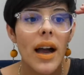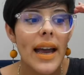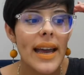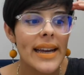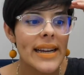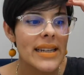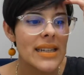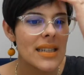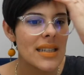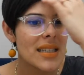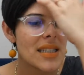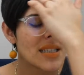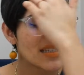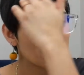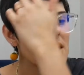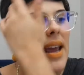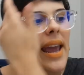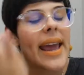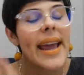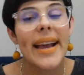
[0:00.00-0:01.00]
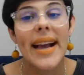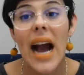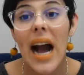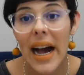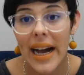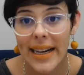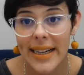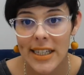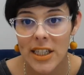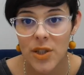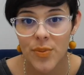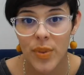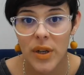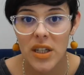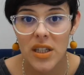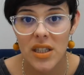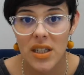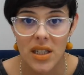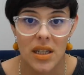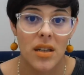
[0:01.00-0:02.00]
is a kind
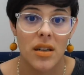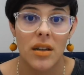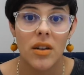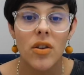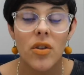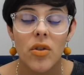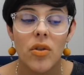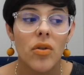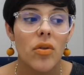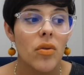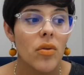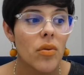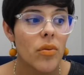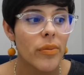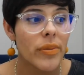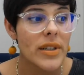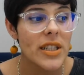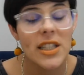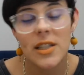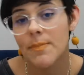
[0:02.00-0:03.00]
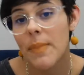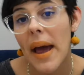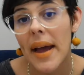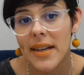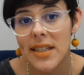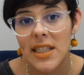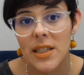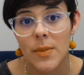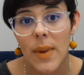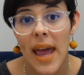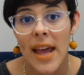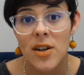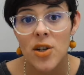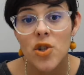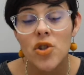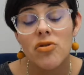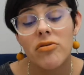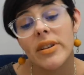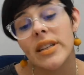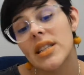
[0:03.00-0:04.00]
person who respects and
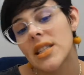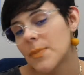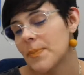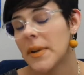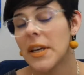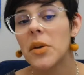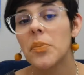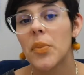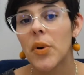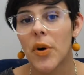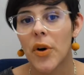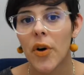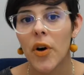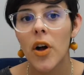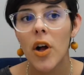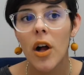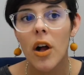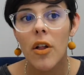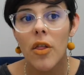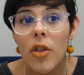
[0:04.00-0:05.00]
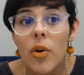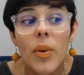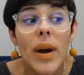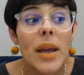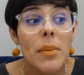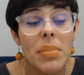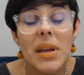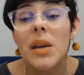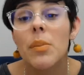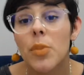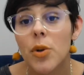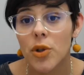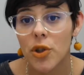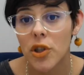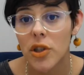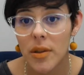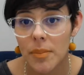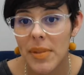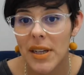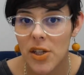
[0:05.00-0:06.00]
treats people the way people
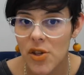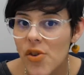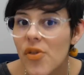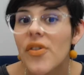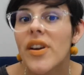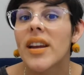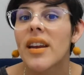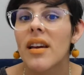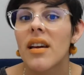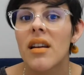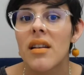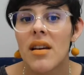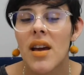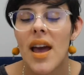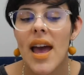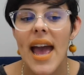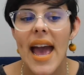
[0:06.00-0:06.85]
should be treated,